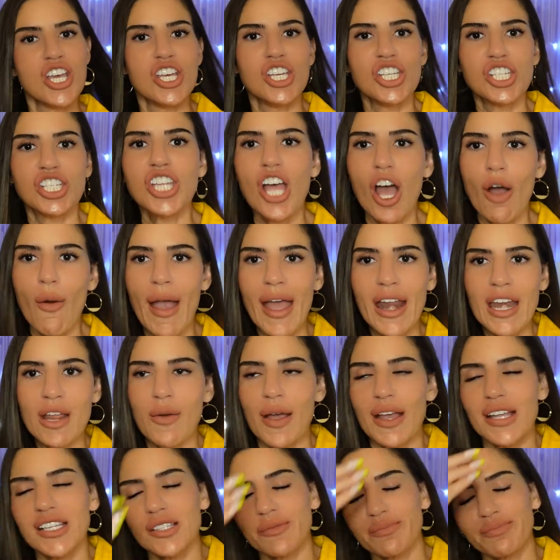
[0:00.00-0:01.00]
So
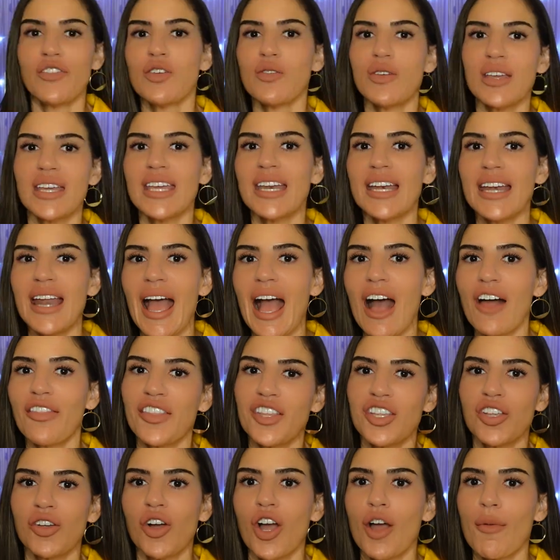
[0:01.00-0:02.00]
anyways, you can get it out
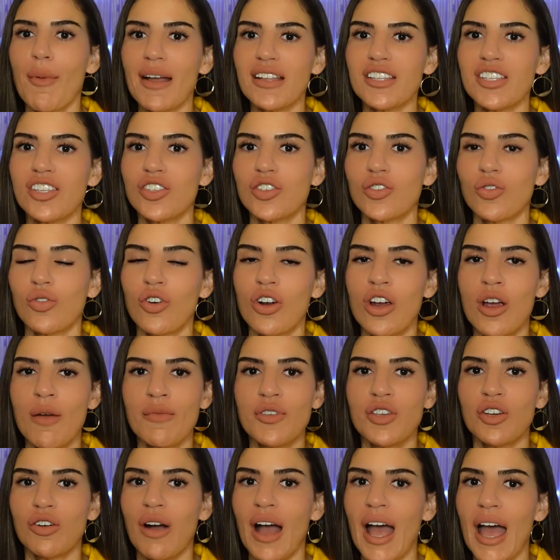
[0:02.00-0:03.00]
and you'll go back to the dorm.
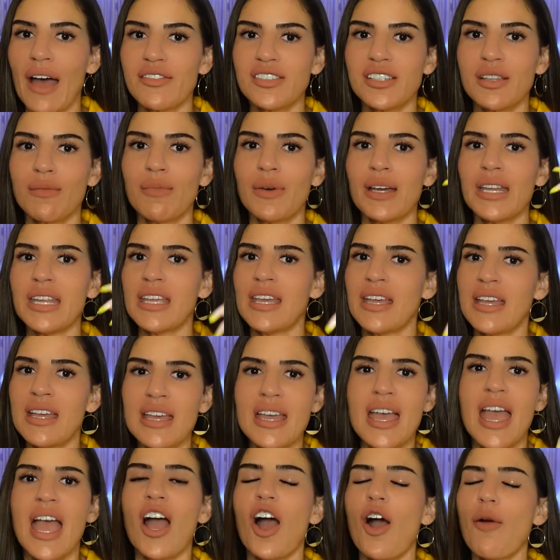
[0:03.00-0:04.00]
You'll have somebody
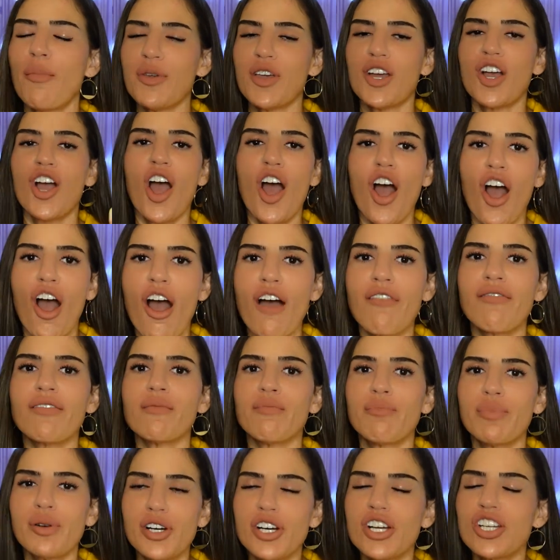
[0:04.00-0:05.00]
help you cough
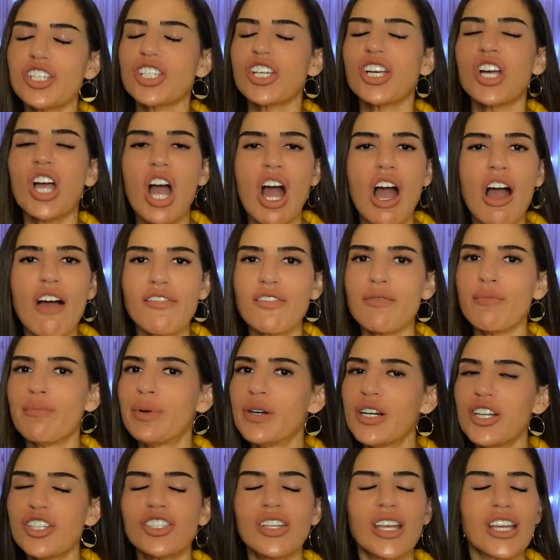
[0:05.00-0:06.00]
and push and cough and
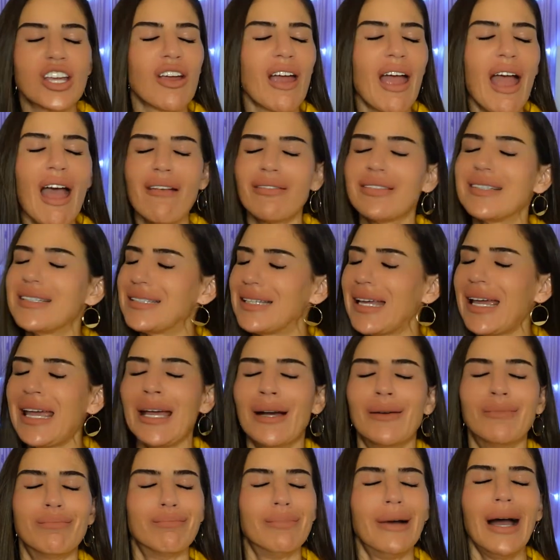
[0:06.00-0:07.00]
push like you're having a
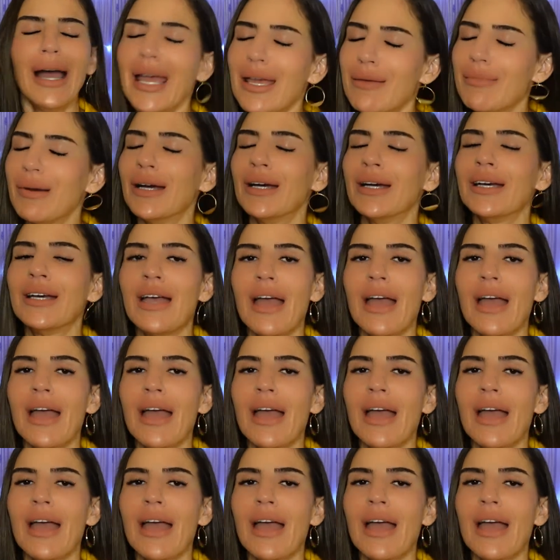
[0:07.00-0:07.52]
damn baby.